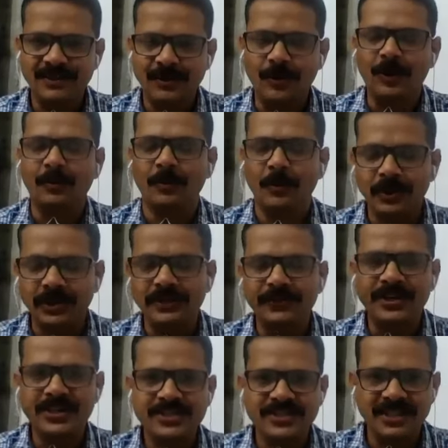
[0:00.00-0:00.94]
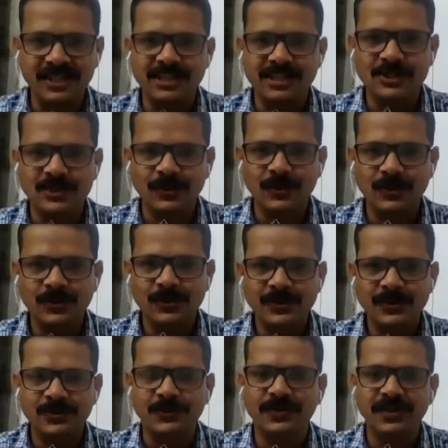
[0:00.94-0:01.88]
or motivation also
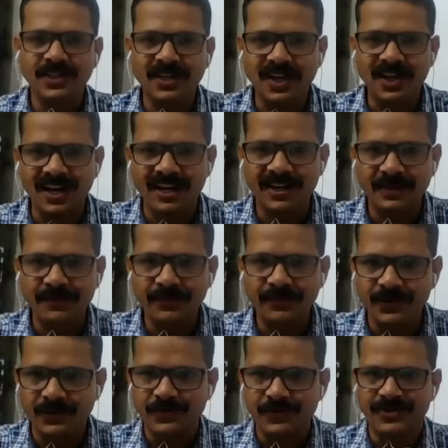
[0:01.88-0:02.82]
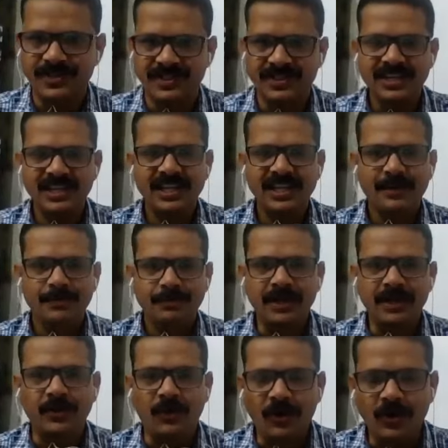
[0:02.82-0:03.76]
to work hard in future.
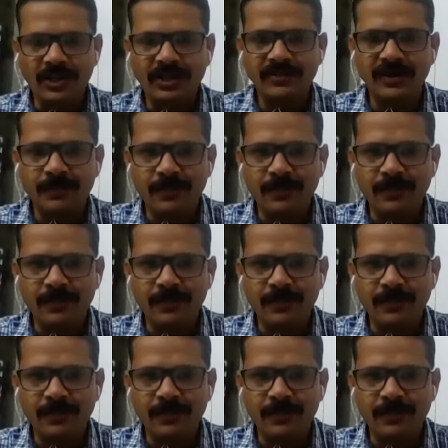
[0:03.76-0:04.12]
But on our